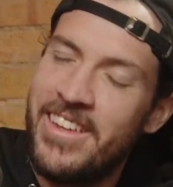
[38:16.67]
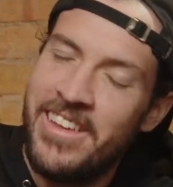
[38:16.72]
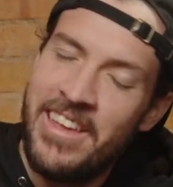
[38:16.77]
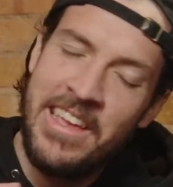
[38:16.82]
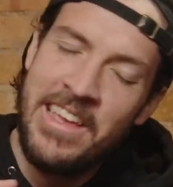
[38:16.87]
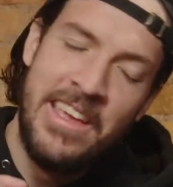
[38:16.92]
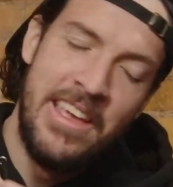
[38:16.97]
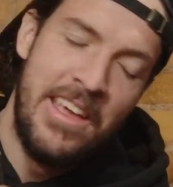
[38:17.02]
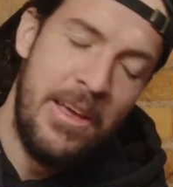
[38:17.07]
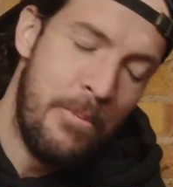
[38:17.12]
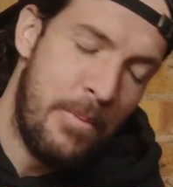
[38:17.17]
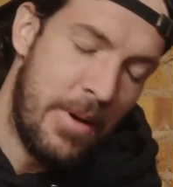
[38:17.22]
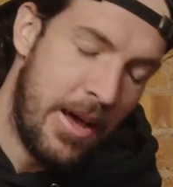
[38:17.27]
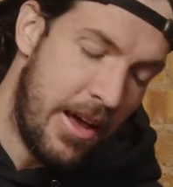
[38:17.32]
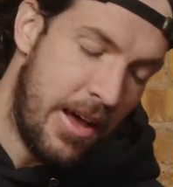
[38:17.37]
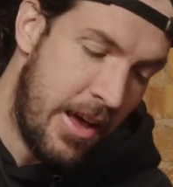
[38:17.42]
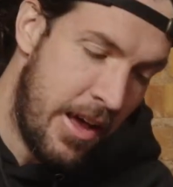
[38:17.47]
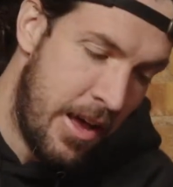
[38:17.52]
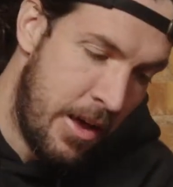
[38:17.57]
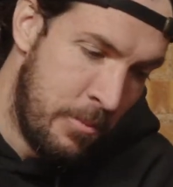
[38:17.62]
Yeah.
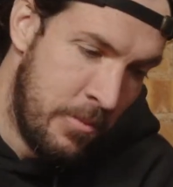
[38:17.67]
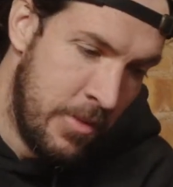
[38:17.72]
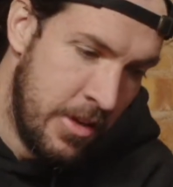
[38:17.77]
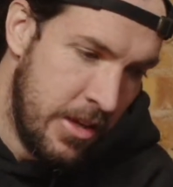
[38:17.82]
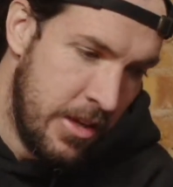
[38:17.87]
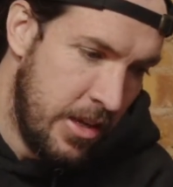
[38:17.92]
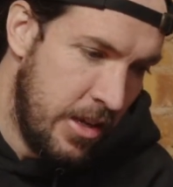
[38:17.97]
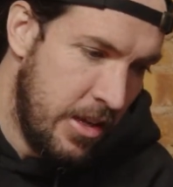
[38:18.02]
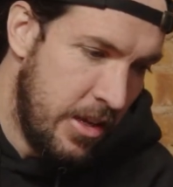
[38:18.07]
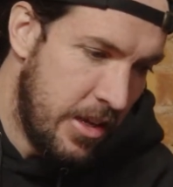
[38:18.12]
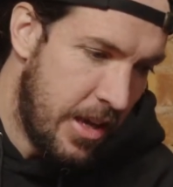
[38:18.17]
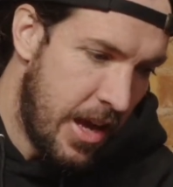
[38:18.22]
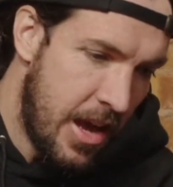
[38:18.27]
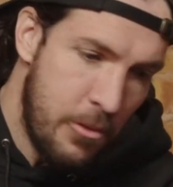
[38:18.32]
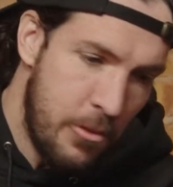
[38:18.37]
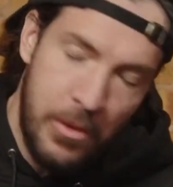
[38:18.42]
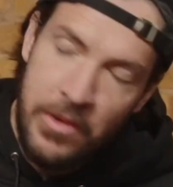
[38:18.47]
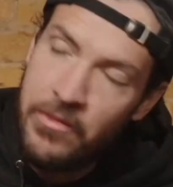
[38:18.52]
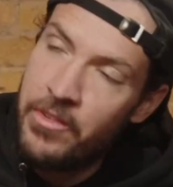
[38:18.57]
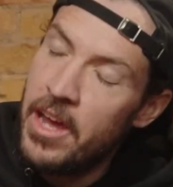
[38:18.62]

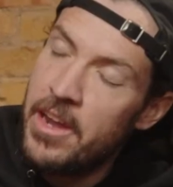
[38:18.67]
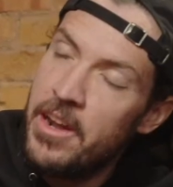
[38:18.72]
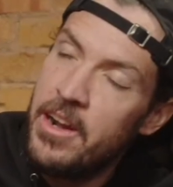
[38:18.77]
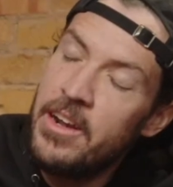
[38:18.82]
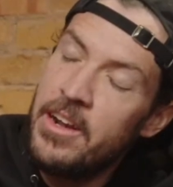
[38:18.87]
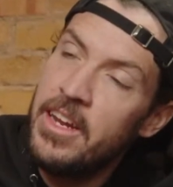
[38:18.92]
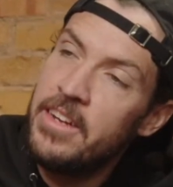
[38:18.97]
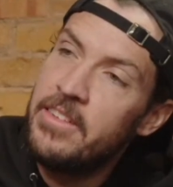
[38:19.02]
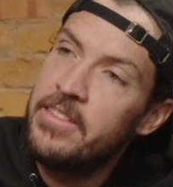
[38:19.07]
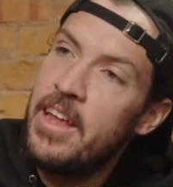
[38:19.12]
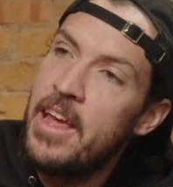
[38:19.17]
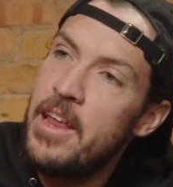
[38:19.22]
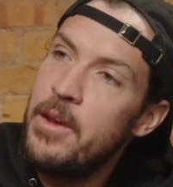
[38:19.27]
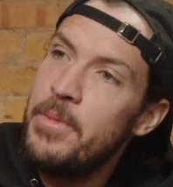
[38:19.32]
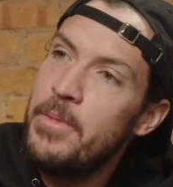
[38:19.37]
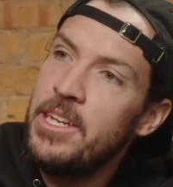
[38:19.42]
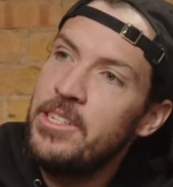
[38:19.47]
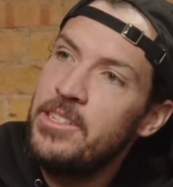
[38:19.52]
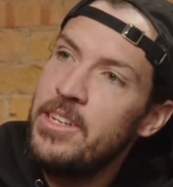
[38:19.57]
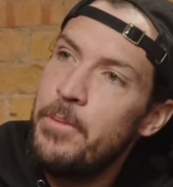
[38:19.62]
But we've got our next
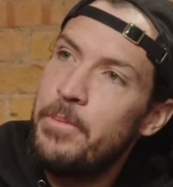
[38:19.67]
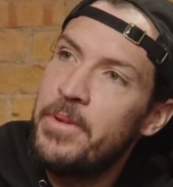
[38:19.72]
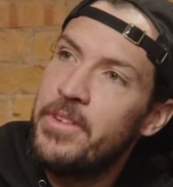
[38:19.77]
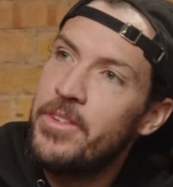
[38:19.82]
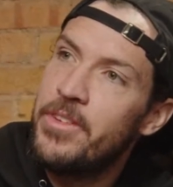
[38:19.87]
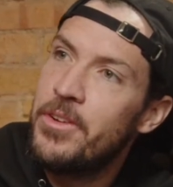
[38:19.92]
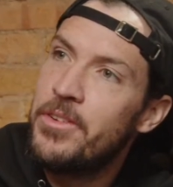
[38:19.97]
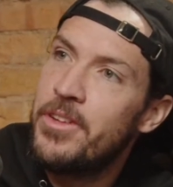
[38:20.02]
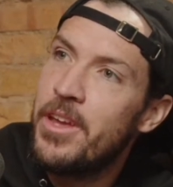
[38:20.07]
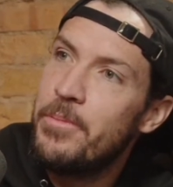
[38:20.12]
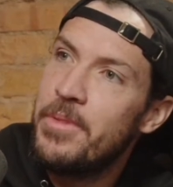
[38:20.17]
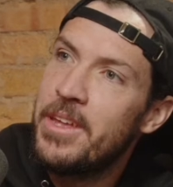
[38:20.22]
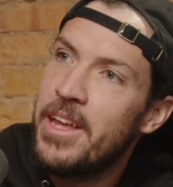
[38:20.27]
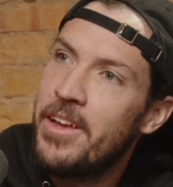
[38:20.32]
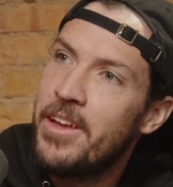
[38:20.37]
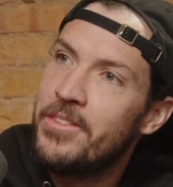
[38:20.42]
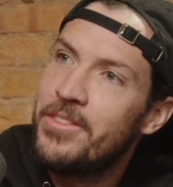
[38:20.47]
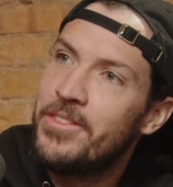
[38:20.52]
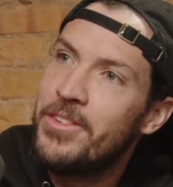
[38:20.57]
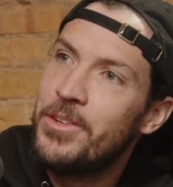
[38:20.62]
animation episode coming
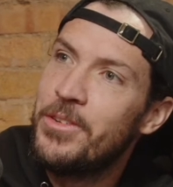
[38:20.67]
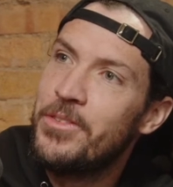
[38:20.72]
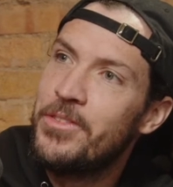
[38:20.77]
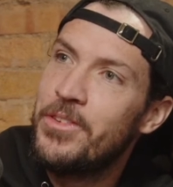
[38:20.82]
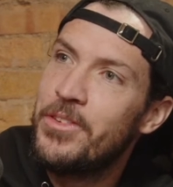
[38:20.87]
out soon.